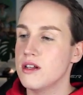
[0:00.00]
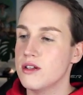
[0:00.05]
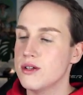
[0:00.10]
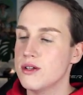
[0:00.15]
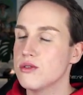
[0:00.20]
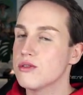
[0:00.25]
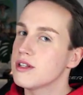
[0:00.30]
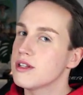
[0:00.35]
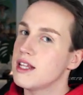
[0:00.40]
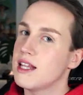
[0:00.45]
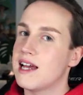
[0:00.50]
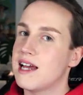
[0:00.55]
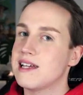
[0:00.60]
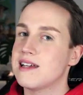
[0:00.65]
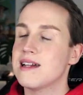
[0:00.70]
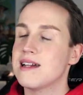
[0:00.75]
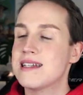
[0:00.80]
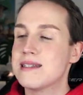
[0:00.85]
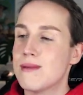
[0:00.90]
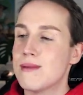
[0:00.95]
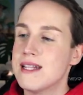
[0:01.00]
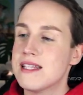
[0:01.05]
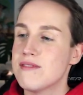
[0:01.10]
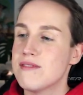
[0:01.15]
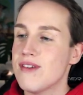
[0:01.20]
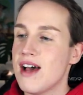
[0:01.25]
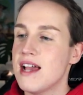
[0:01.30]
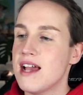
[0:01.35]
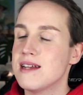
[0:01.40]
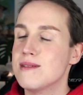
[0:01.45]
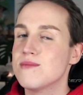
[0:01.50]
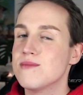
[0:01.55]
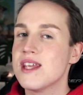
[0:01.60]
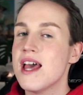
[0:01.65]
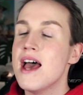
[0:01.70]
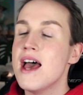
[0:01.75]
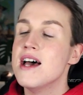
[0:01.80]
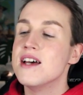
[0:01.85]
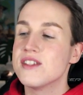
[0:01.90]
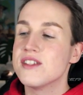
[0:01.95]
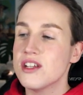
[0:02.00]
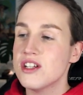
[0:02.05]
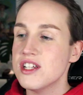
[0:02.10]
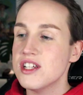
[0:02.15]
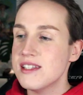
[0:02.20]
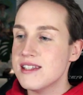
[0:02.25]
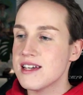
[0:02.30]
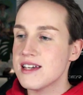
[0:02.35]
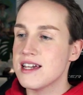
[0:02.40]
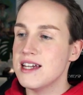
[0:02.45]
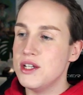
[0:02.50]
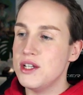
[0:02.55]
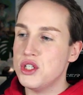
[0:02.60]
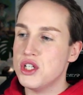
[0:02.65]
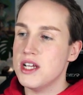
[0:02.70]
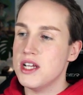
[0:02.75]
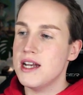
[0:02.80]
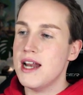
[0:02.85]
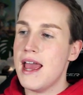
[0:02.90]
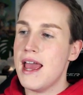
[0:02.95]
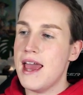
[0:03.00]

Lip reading: usually like expensive items, such as the kitchen.